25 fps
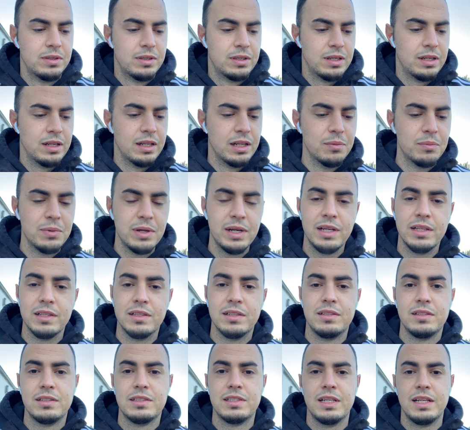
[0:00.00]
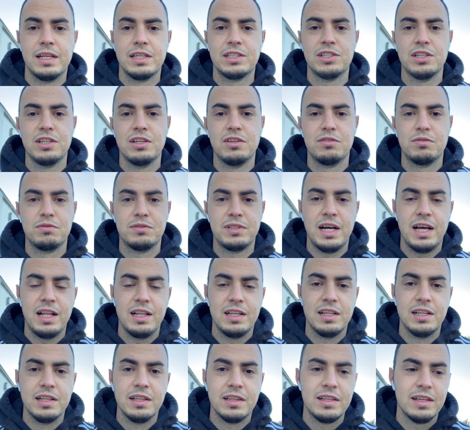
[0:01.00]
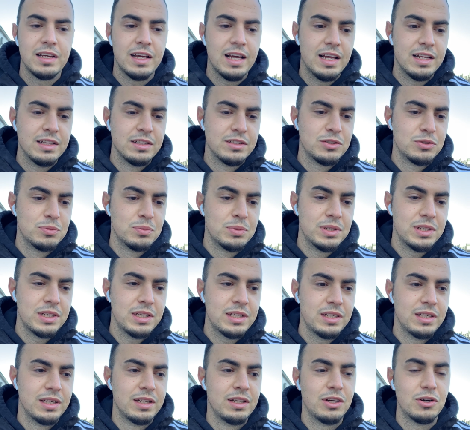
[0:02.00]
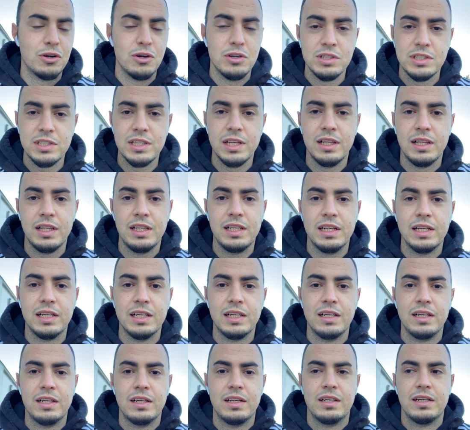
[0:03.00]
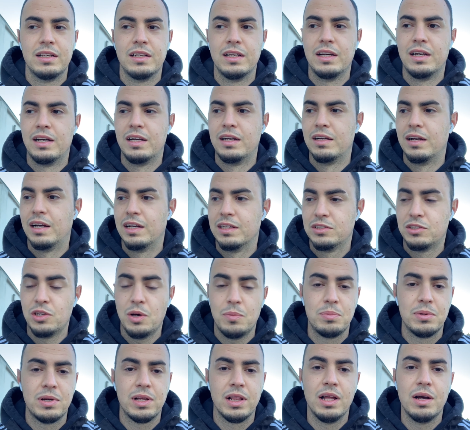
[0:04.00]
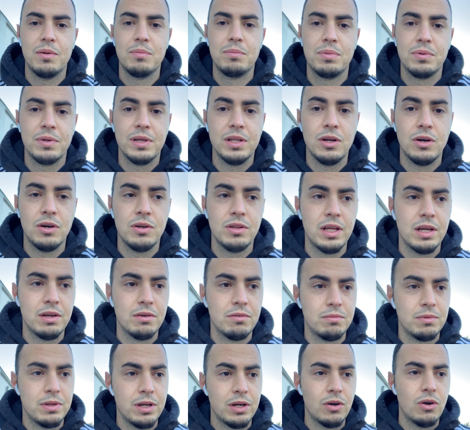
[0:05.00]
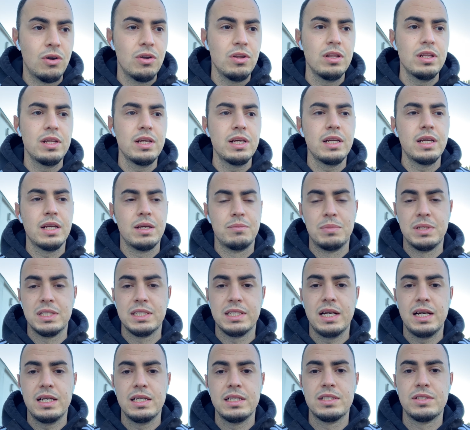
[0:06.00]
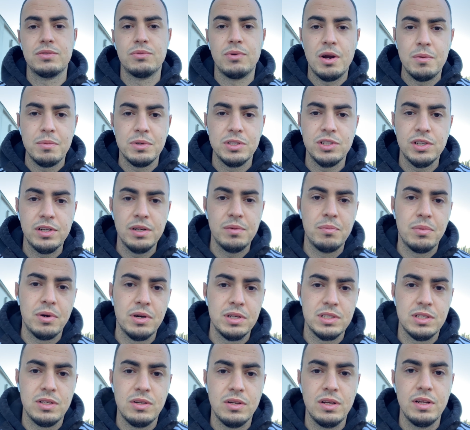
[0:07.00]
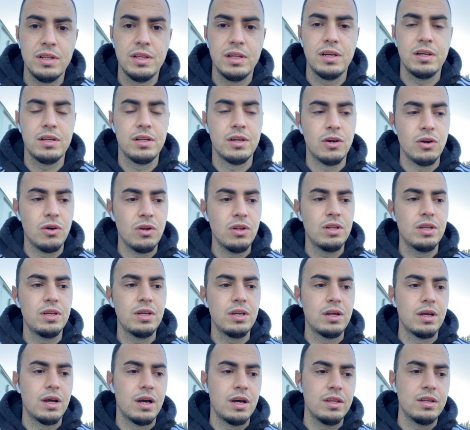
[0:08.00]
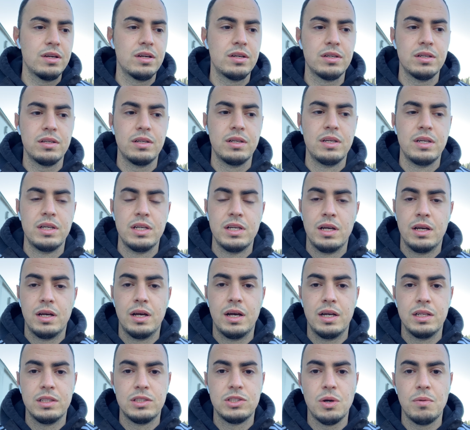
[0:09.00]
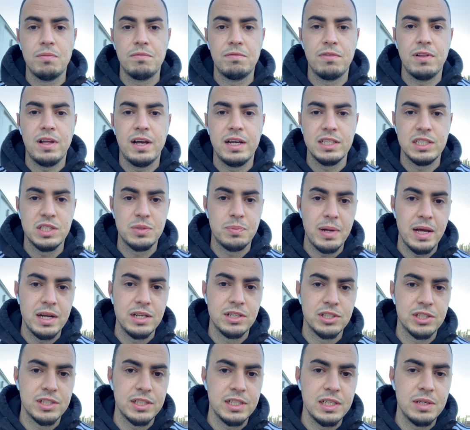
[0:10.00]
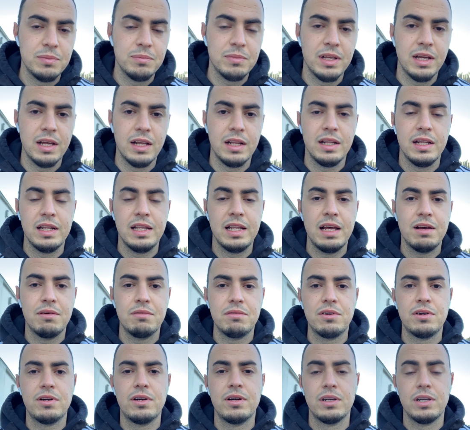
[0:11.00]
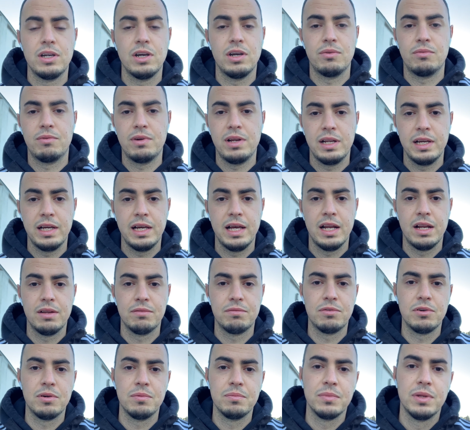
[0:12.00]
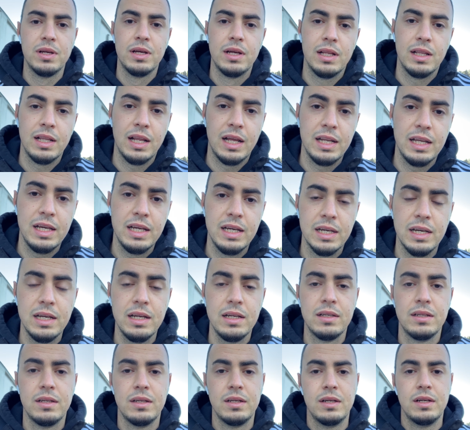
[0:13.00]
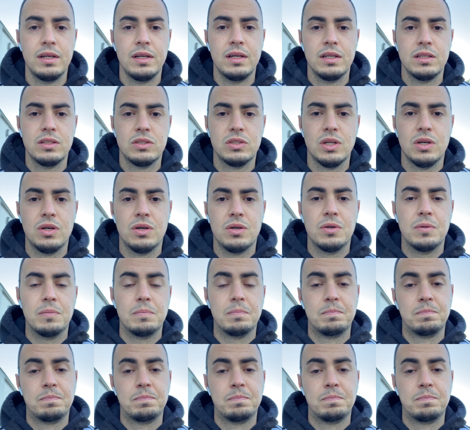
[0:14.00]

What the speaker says: limited selection of talent and to be constantly a top club, they're only, besides Real Madrid and Barcelona, they're the only other top flight Spanish team that never got relegated from La Liga. So